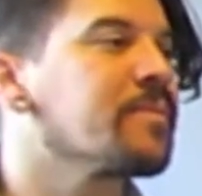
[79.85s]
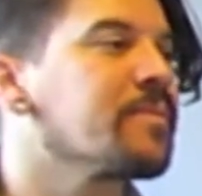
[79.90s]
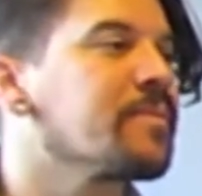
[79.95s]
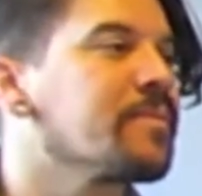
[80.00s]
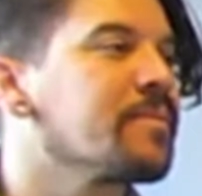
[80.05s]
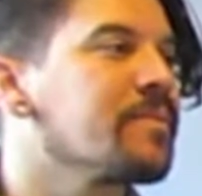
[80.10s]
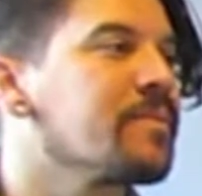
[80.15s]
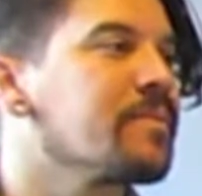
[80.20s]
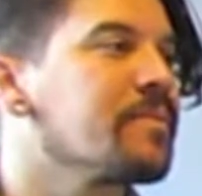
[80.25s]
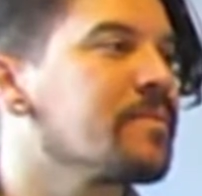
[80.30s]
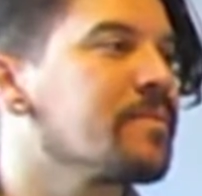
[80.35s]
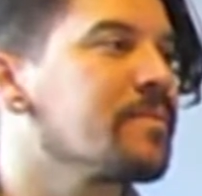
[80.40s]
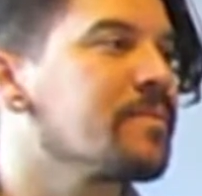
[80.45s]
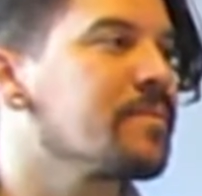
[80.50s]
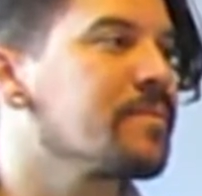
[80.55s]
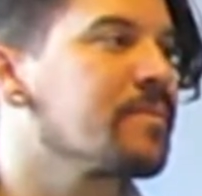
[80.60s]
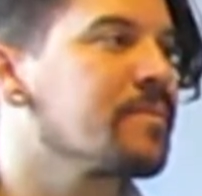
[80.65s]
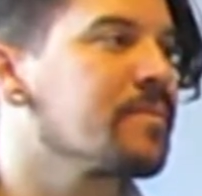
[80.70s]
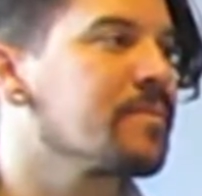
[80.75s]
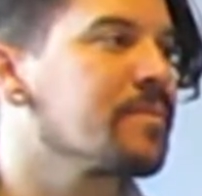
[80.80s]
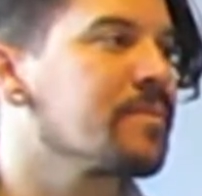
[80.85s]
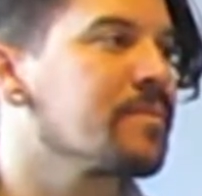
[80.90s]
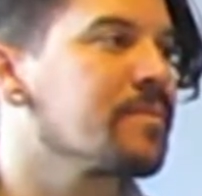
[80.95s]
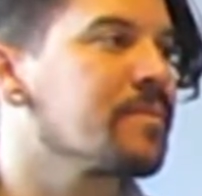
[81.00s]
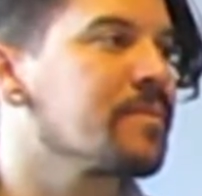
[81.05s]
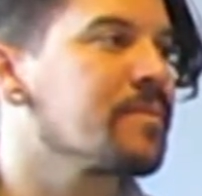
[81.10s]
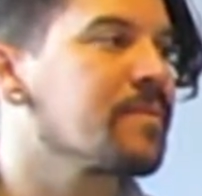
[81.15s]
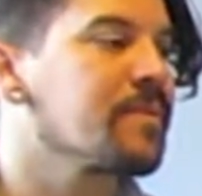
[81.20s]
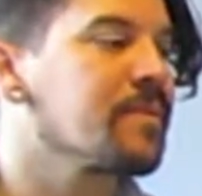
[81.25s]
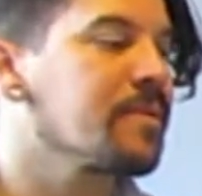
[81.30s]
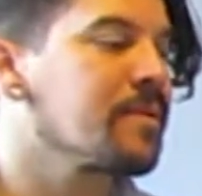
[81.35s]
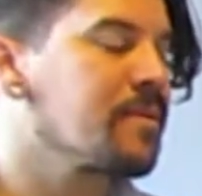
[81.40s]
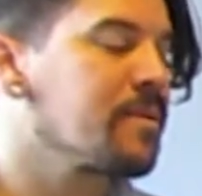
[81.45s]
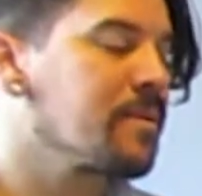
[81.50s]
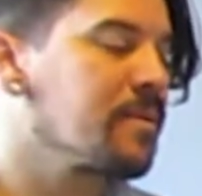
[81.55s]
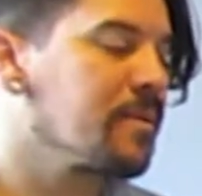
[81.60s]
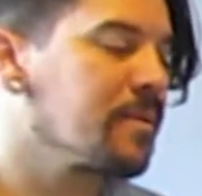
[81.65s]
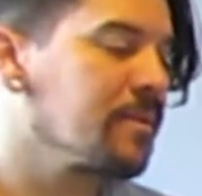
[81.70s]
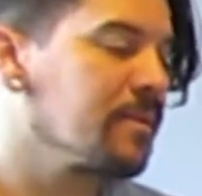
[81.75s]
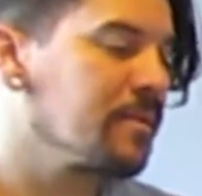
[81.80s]

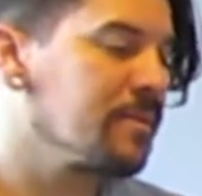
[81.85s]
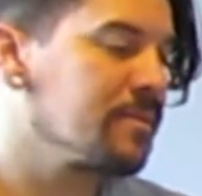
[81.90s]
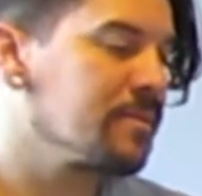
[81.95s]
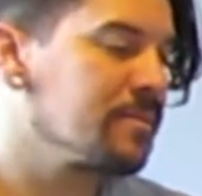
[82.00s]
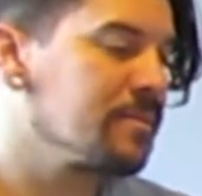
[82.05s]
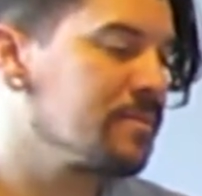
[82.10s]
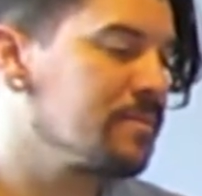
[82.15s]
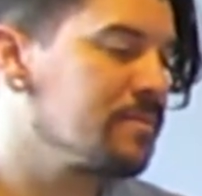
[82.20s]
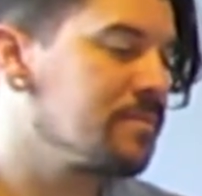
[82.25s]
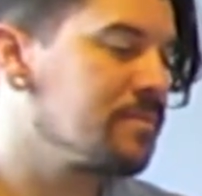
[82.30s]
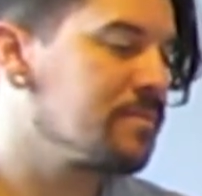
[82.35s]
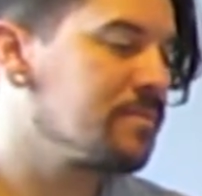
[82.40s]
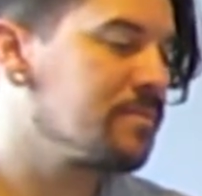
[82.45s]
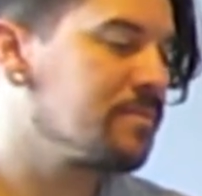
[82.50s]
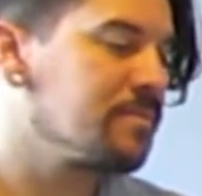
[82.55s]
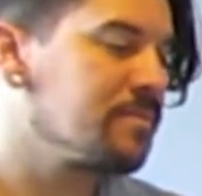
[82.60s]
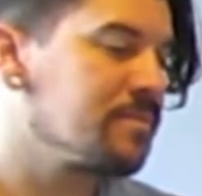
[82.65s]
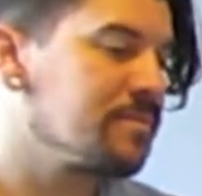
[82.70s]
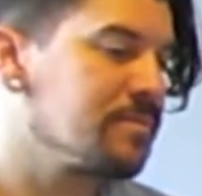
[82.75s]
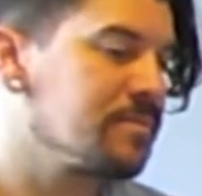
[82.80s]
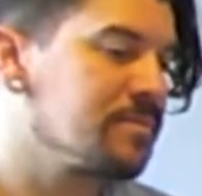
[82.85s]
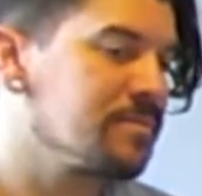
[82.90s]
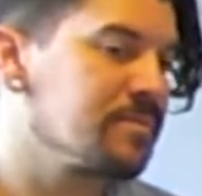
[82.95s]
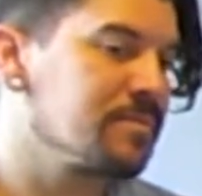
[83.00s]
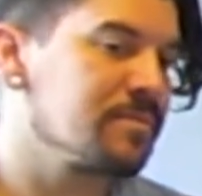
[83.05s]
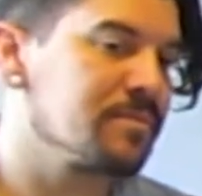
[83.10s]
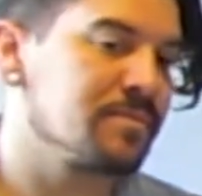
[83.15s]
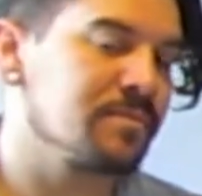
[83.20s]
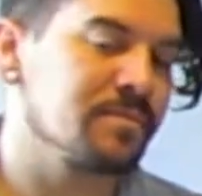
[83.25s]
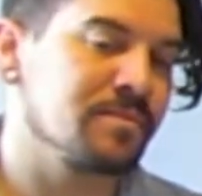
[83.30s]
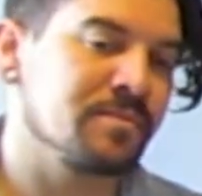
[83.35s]
This person isn't speaking.